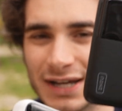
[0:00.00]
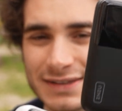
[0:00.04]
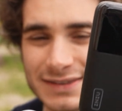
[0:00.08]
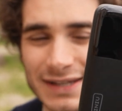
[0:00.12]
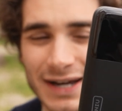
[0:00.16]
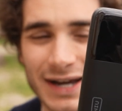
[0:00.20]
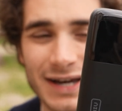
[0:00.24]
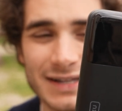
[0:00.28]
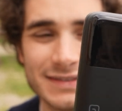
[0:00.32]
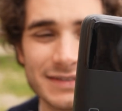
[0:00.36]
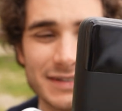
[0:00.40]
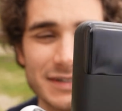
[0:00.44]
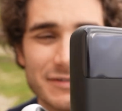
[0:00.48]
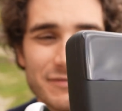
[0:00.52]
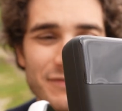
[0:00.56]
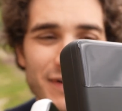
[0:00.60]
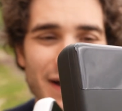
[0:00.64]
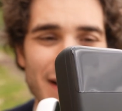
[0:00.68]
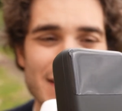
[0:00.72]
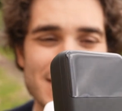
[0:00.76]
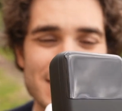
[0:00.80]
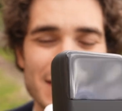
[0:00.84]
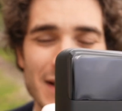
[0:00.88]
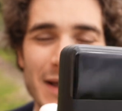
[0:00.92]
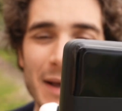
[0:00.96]
at 100
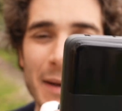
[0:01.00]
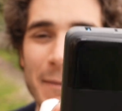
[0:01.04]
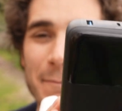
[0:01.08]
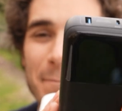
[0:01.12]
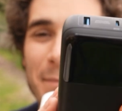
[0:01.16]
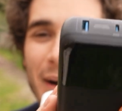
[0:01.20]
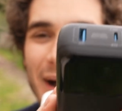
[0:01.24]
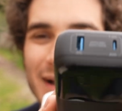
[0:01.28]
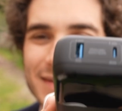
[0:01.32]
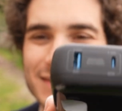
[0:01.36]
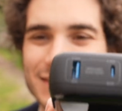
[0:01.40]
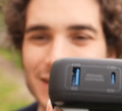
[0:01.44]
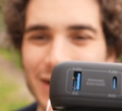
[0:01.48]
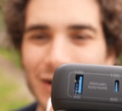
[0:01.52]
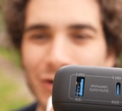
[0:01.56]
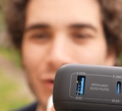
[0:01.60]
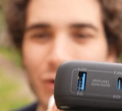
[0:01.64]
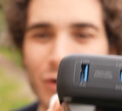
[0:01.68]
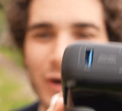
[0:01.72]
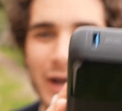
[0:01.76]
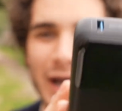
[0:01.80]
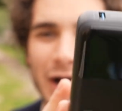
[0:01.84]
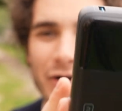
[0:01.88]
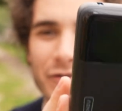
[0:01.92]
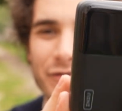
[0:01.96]
watts, but
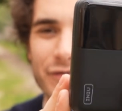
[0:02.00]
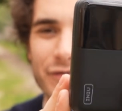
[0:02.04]
look how